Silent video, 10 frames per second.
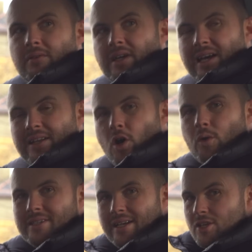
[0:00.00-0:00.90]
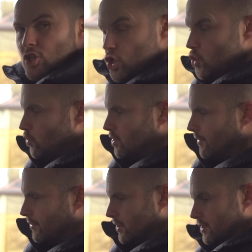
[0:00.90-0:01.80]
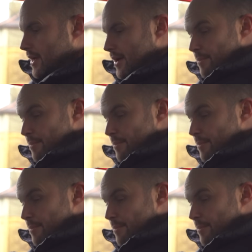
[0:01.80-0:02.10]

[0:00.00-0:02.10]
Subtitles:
Can't notice any huge differences.